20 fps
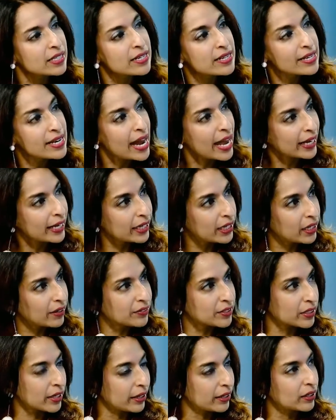a
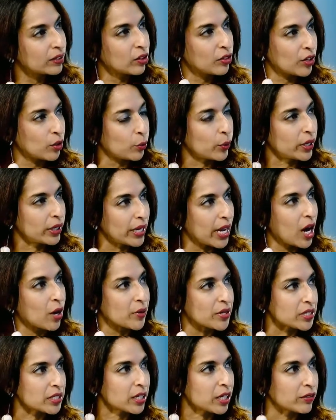negative cycle that we
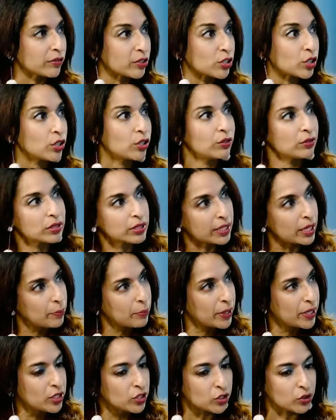allow ourselves to
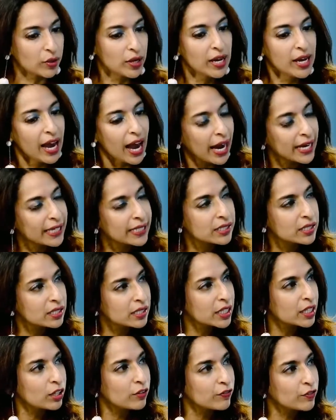slip into. And
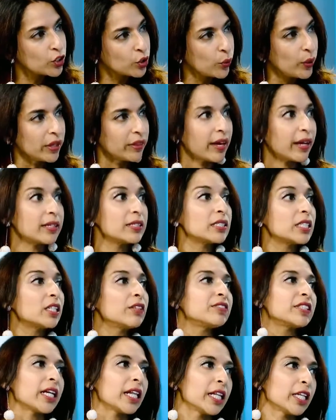instead of doing that,
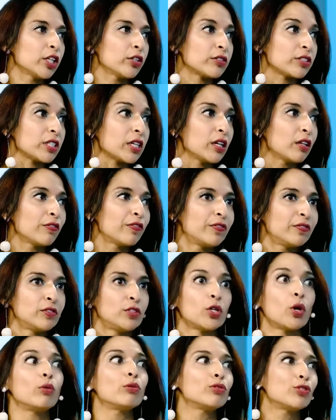instead of telling yourself,
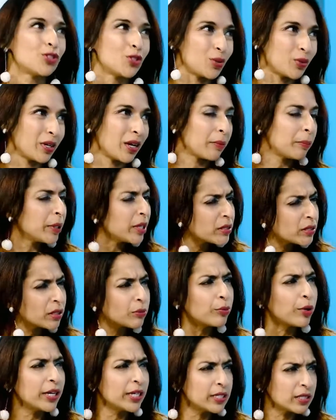don't do that, because
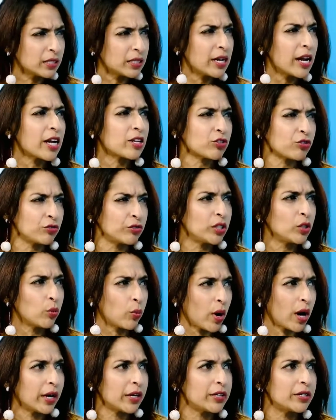our brain is naturally
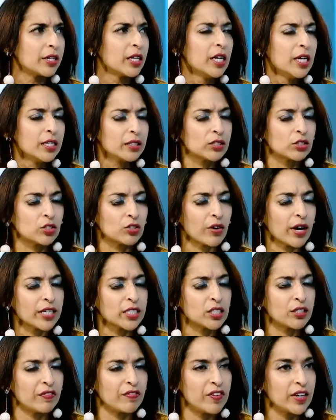wired to
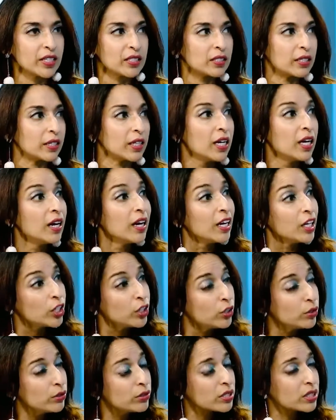try to fix it,
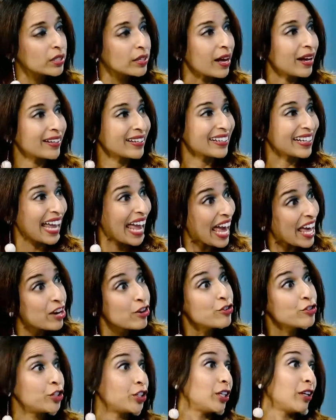use that
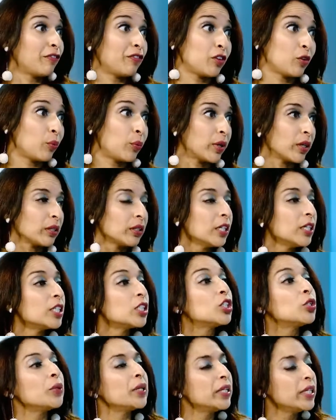energy, if you will,
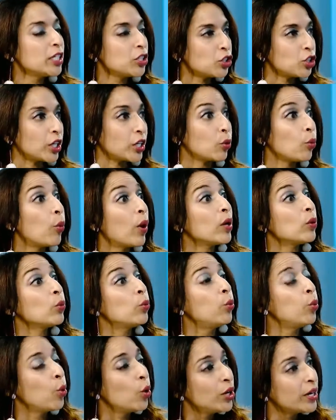to initiate. What
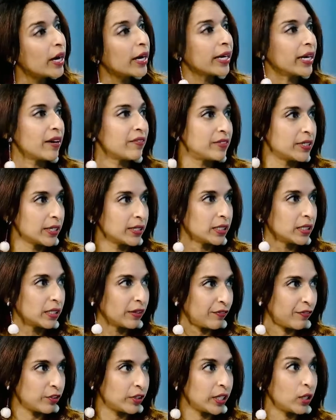would I have done
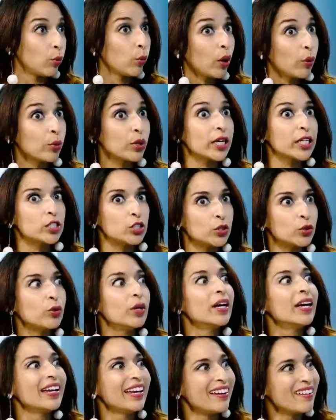differently? What would I
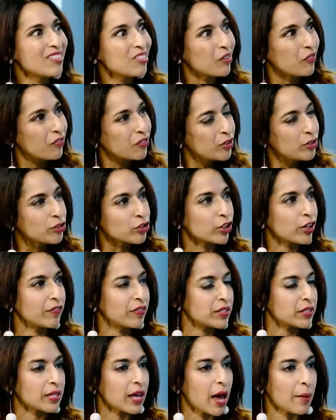do in the future
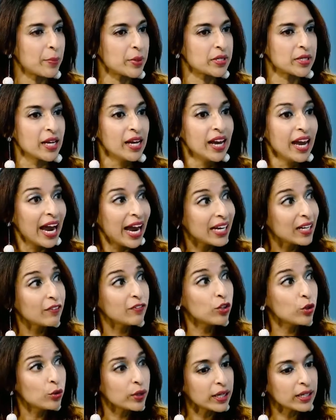if this happens? And
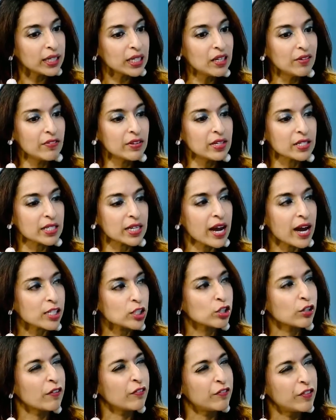if you can even
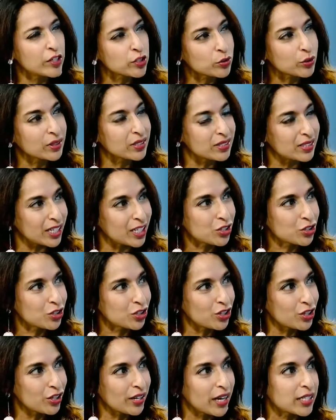attach
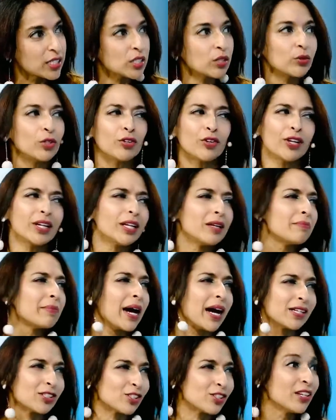visualization to that, so you're going to
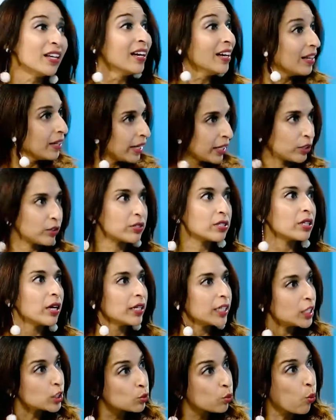imagine, like your
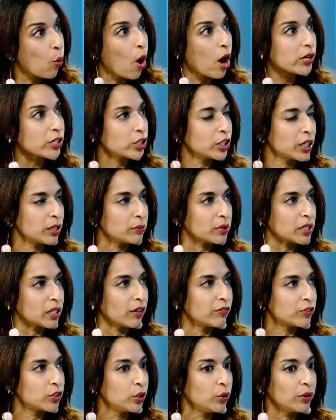son, he's watching
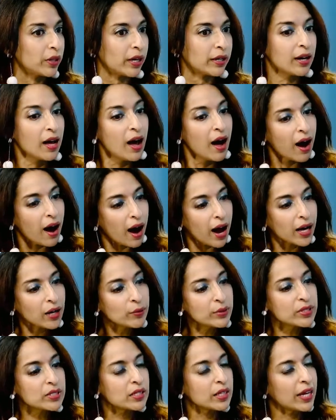himself do that,
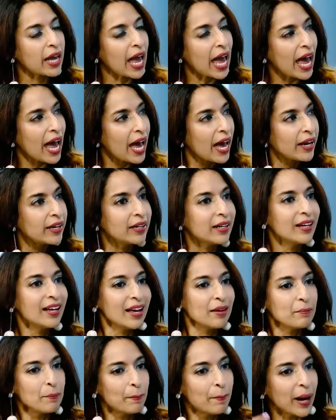I would say add
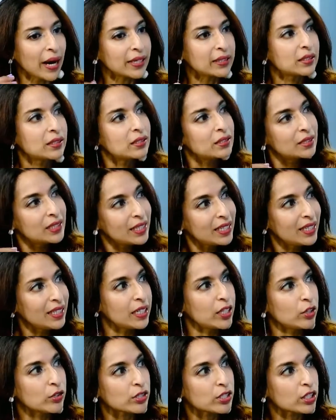by
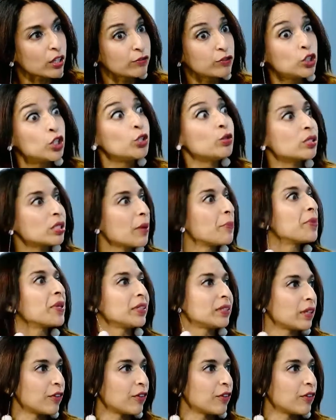seeing yourself do something